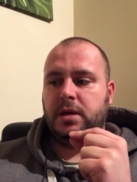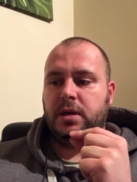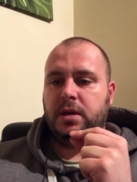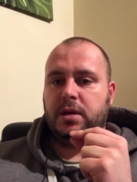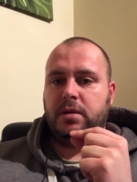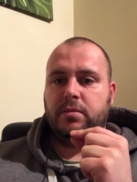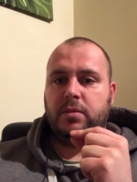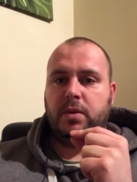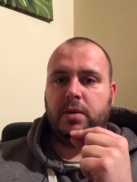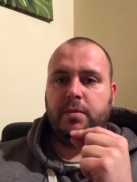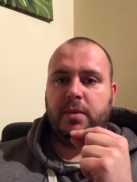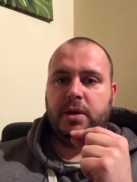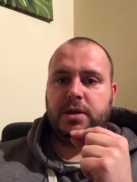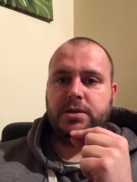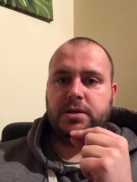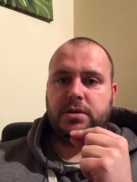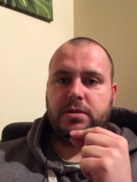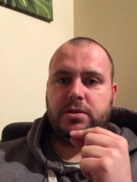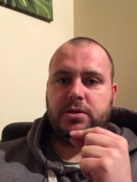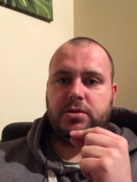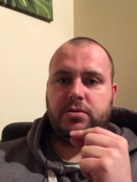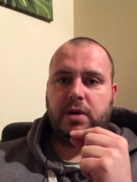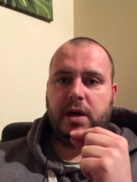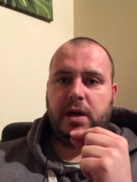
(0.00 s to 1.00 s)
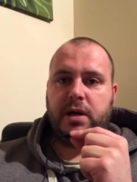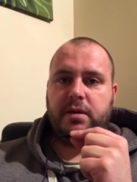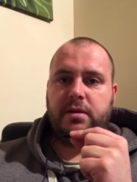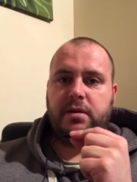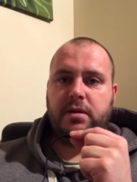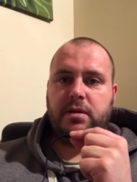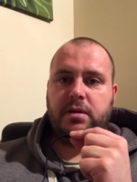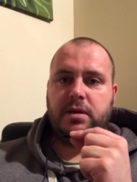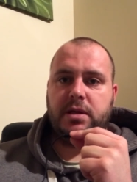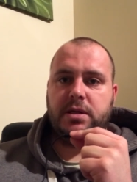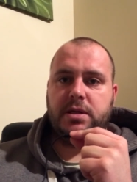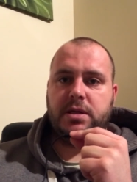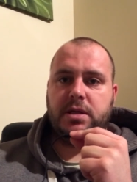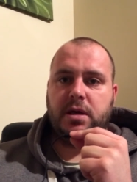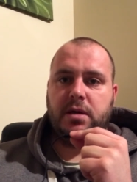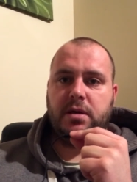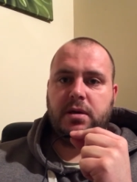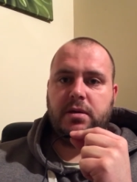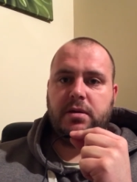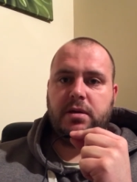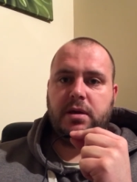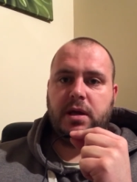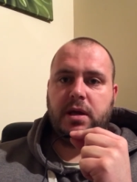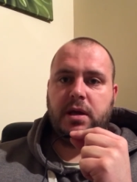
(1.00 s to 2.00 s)
muscle strength and this kind of
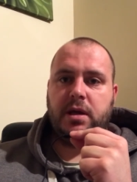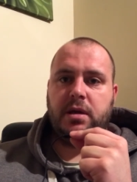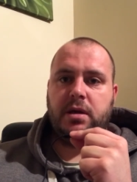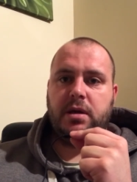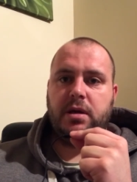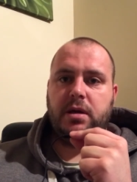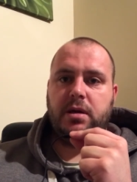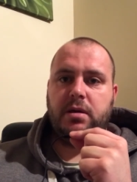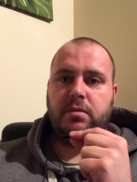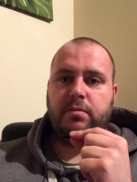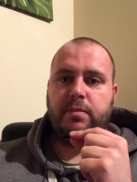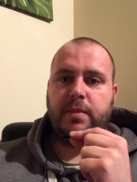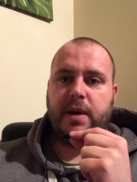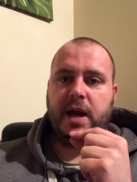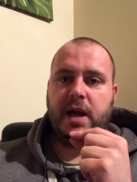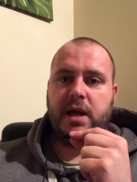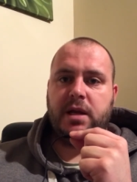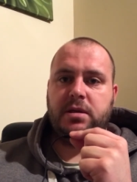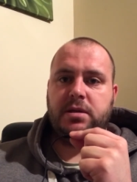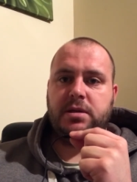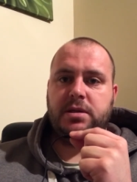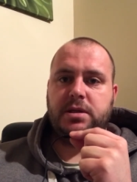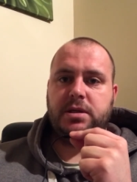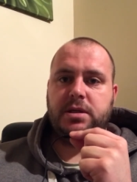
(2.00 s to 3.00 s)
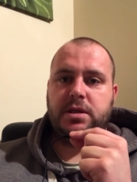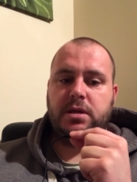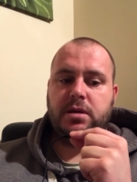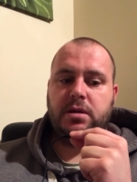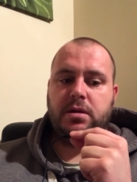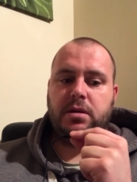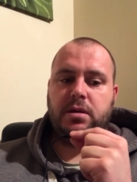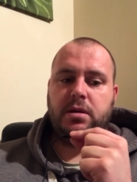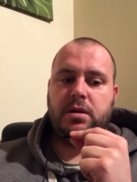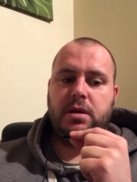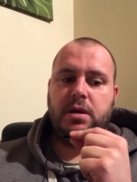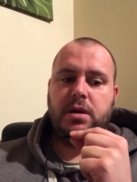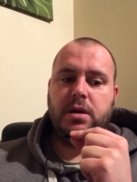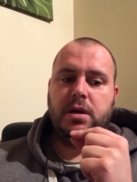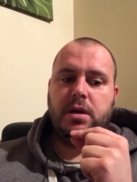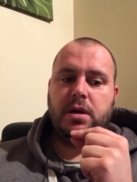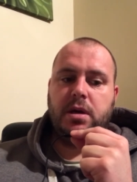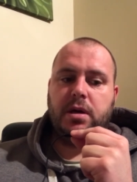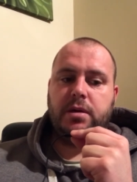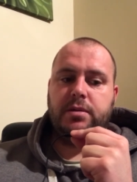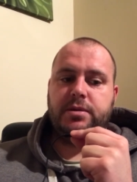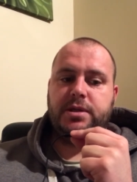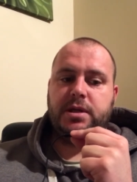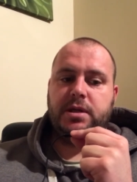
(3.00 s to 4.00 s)
thing and balance. And I
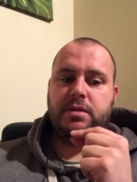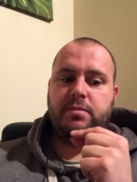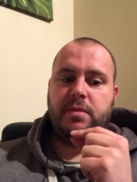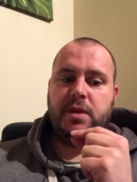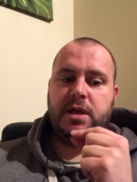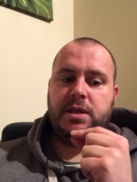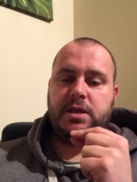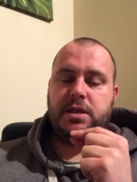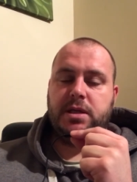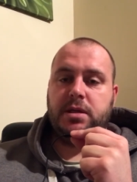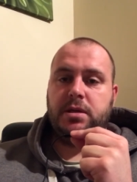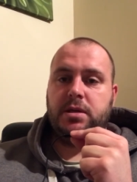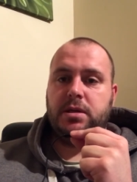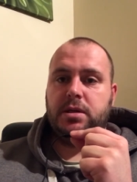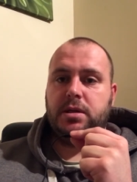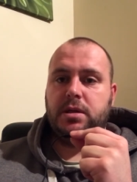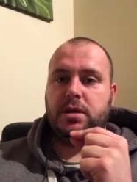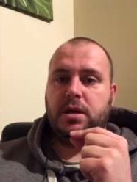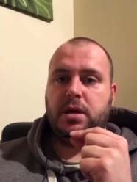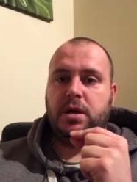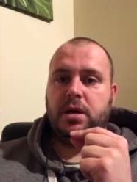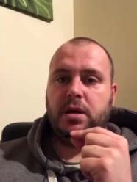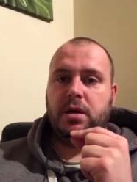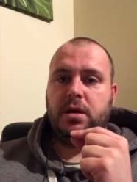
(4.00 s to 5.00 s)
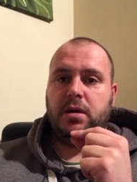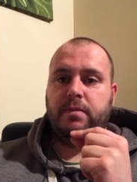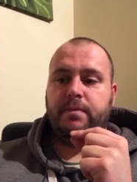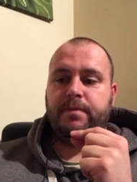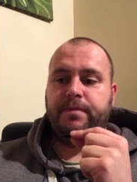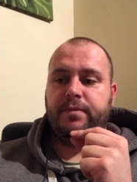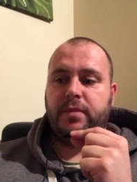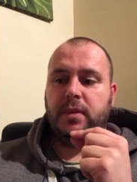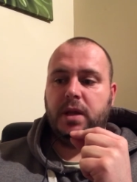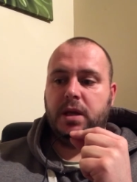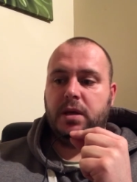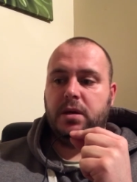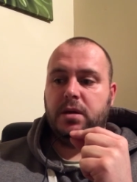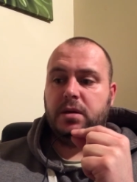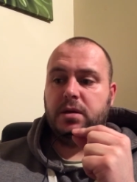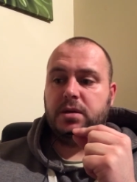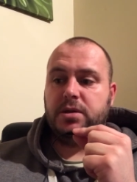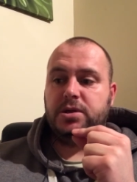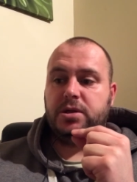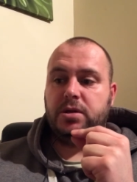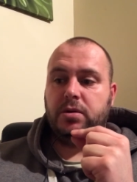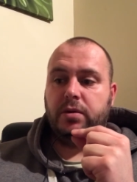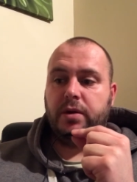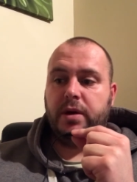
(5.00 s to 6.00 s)
was admitted. I
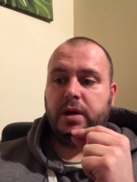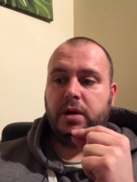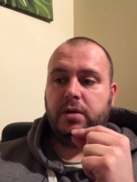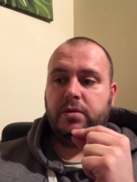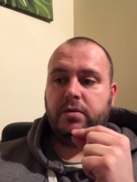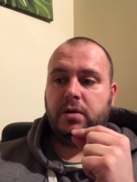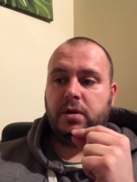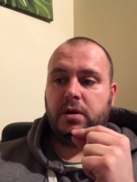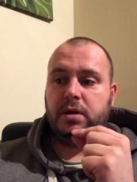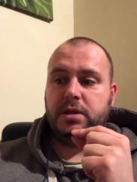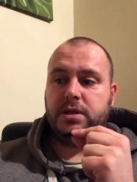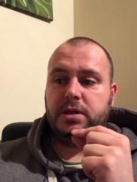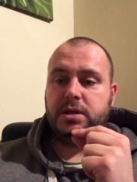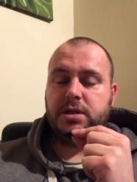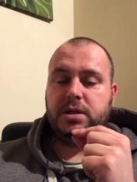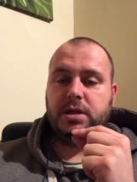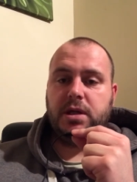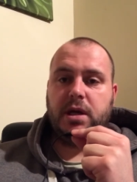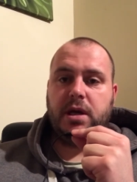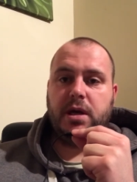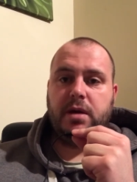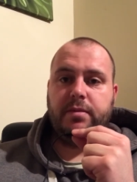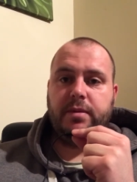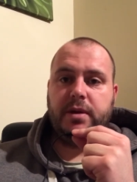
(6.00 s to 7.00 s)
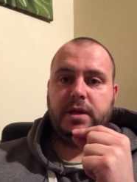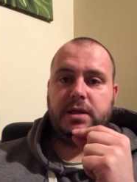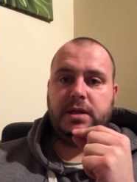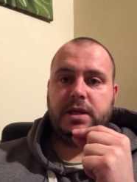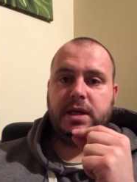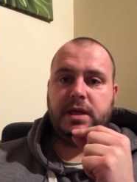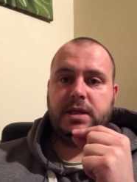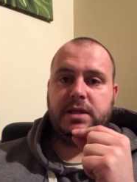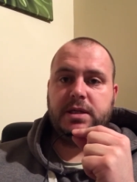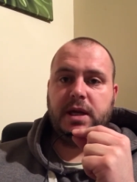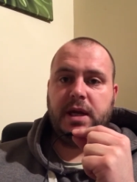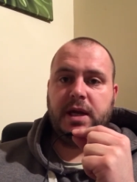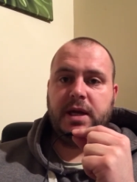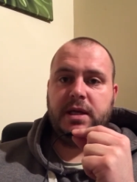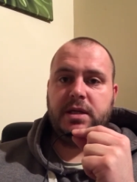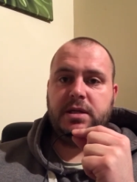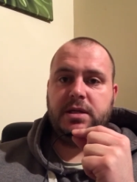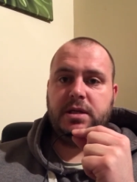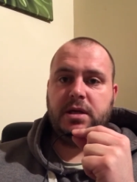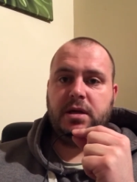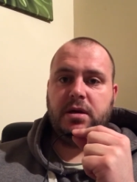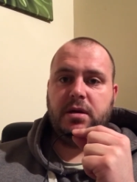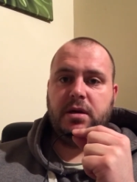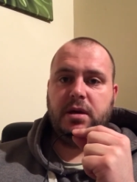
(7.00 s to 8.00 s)
saw a neurologist a couple of days later.
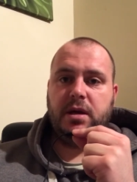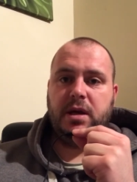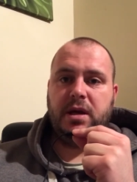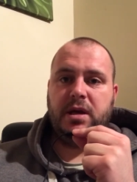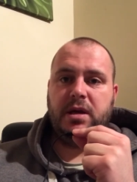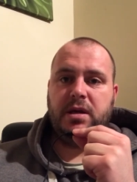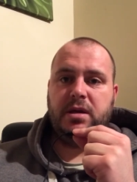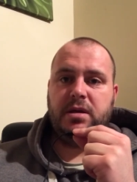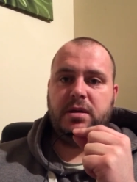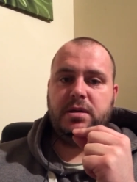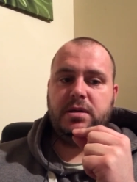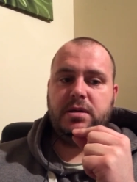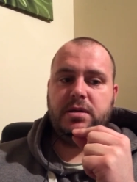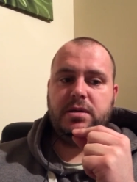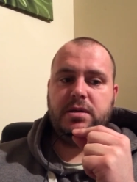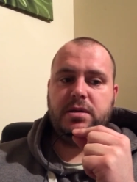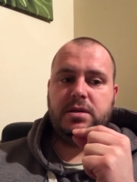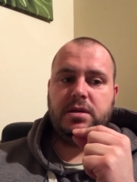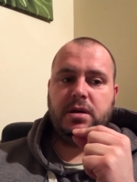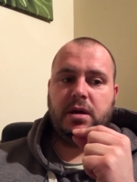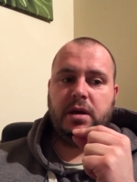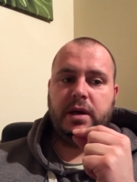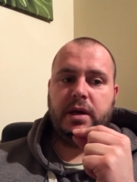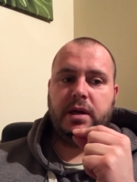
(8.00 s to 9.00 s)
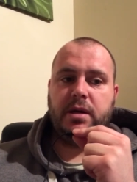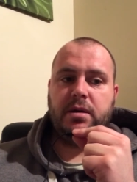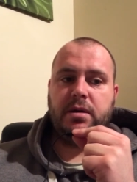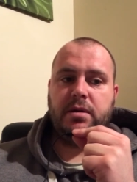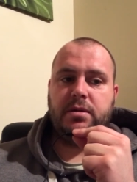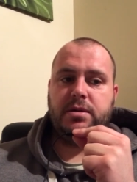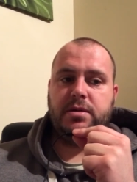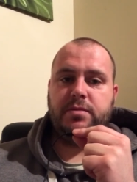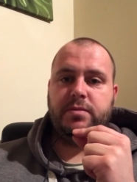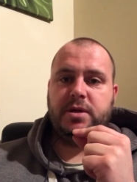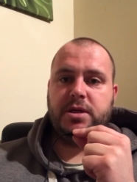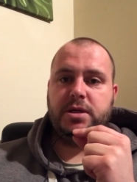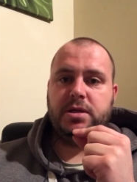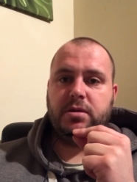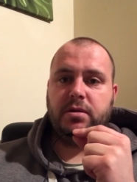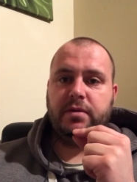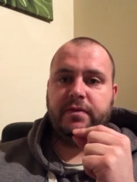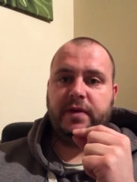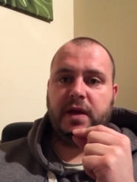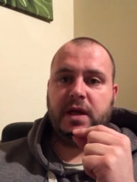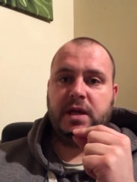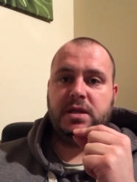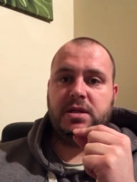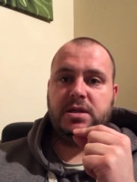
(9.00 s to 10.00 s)
He diagnosed me sort of
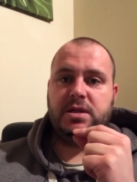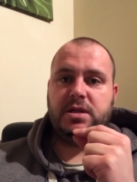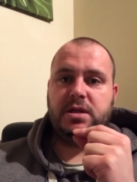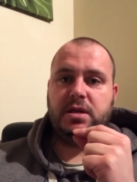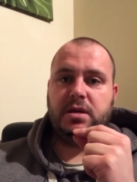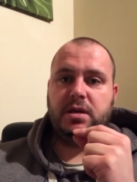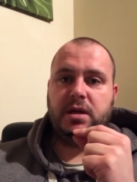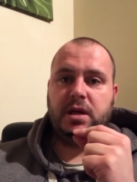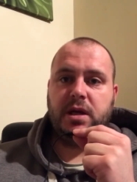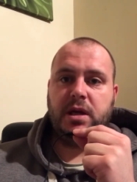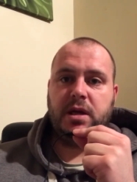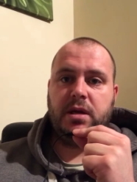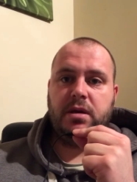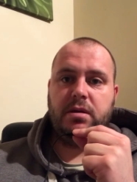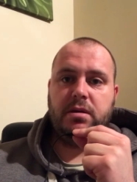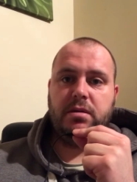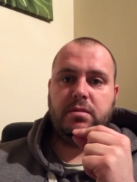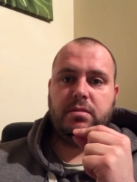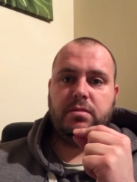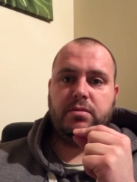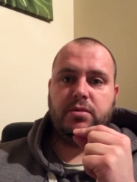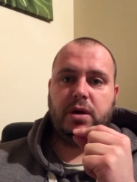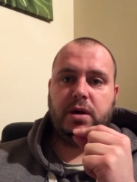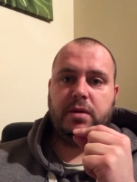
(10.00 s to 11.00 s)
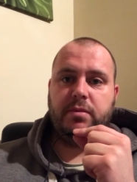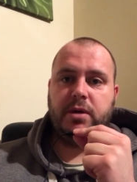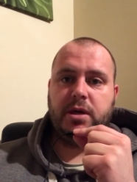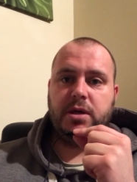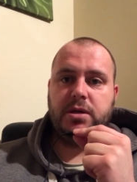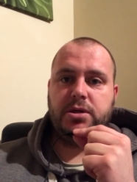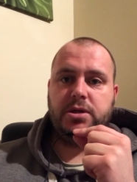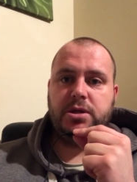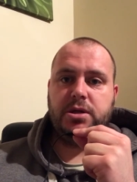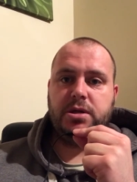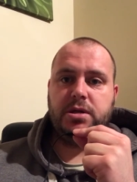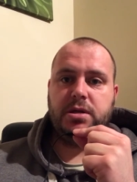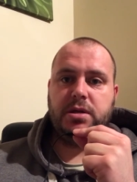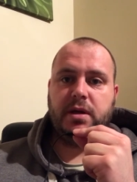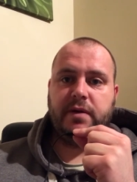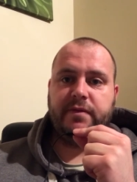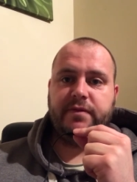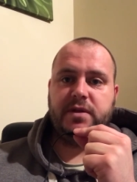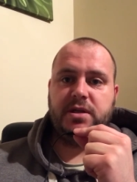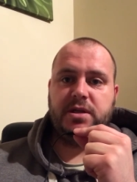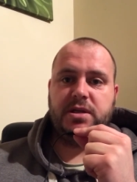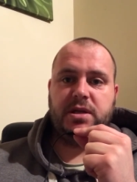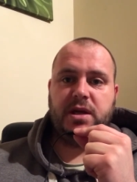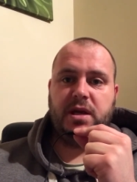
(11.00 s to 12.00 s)
instantly, pretty much after
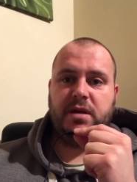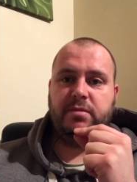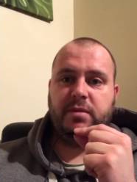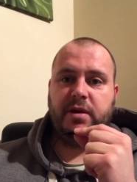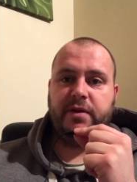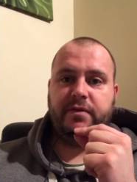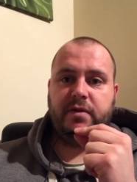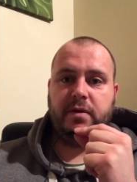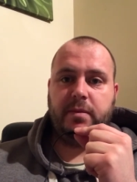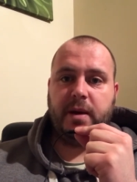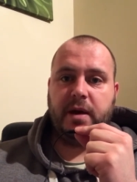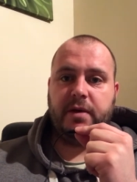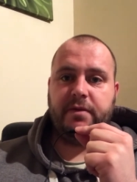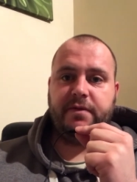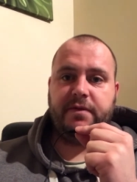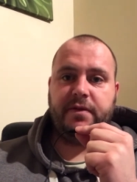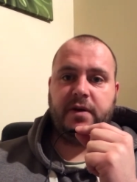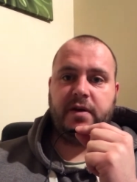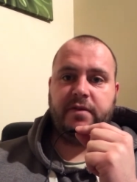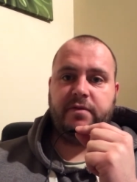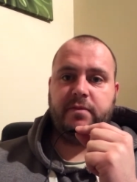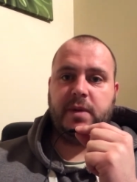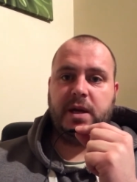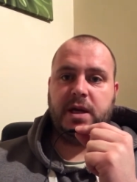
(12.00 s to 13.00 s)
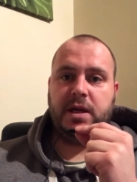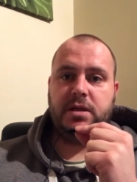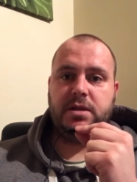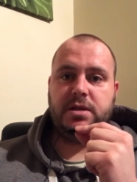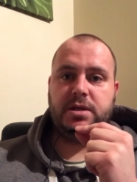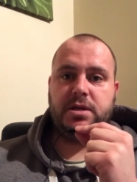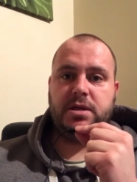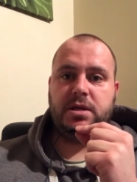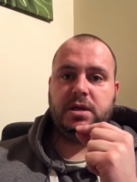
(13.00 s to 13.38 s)
seeing me for about 5 minutes.